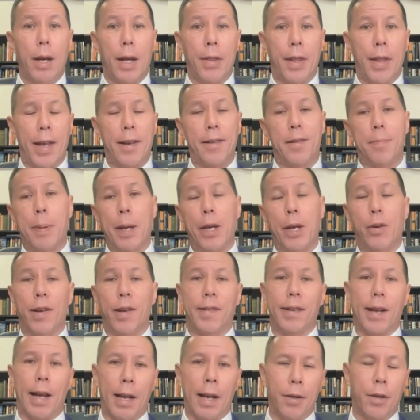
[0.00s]
And that's
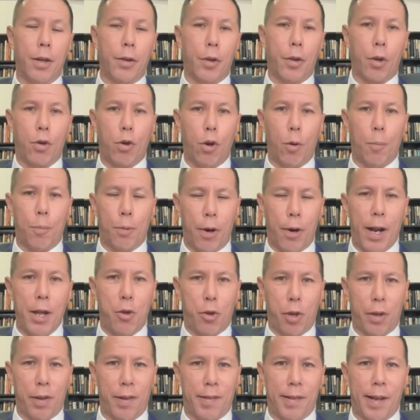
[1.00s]
because under the
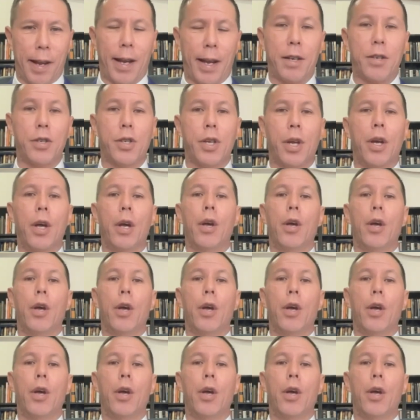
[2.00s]
Corporations Act,